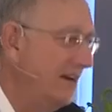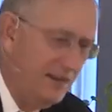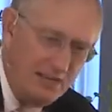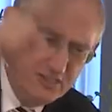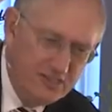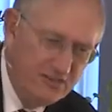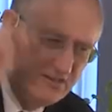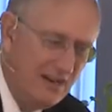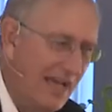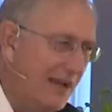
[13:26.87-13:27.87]
And I
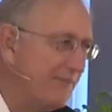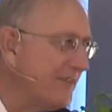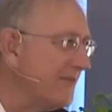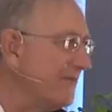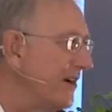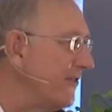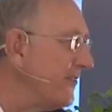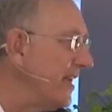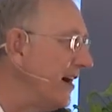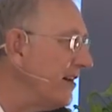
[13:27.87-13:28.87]
slammed the
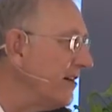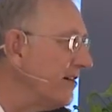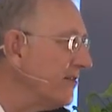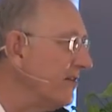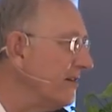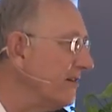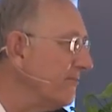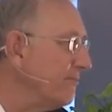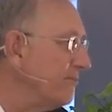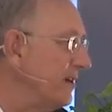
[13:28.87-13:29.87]
phone down. I got
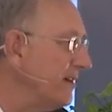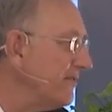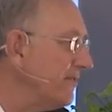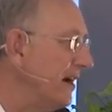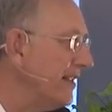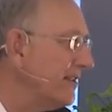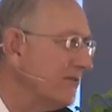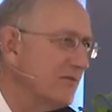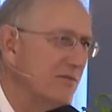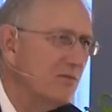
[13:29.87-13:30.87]
a big fright. I
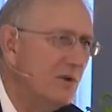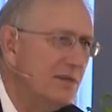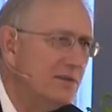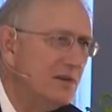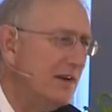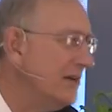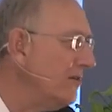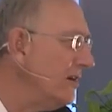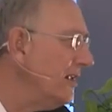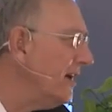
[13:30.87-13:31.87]
thought, what's
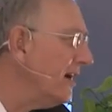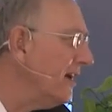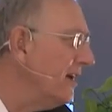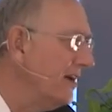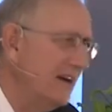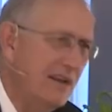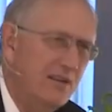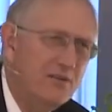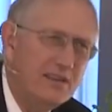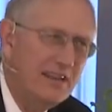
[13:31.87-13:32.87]
going on here? And
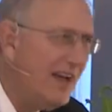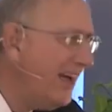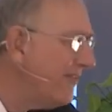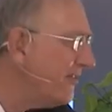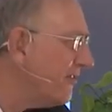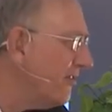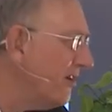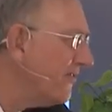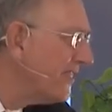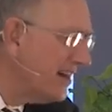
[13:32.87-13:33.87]
I thought, did I have the
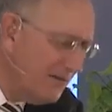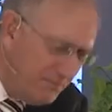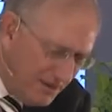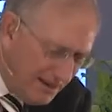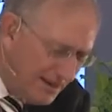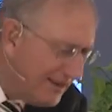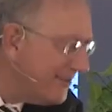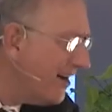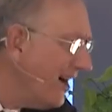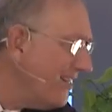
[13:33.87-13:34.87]
wrong number? And I
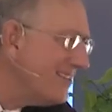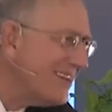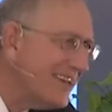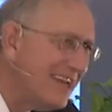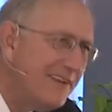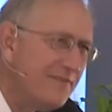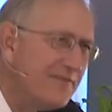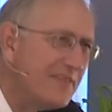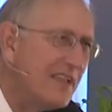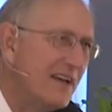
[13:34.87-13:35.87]
dialed
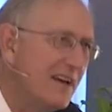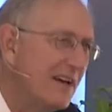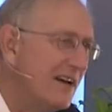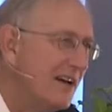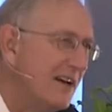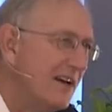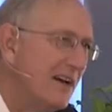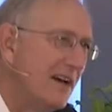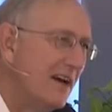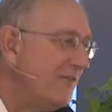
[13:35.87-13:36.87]
again.
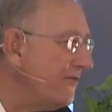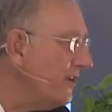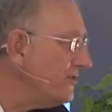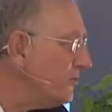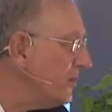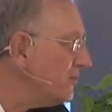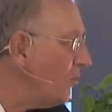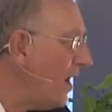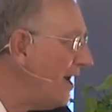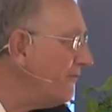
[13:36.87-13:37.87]
And Francois'
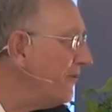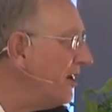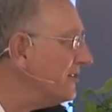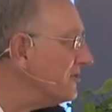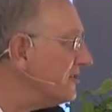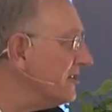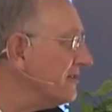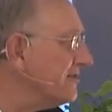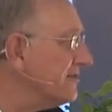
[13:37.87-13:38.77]
wife answered.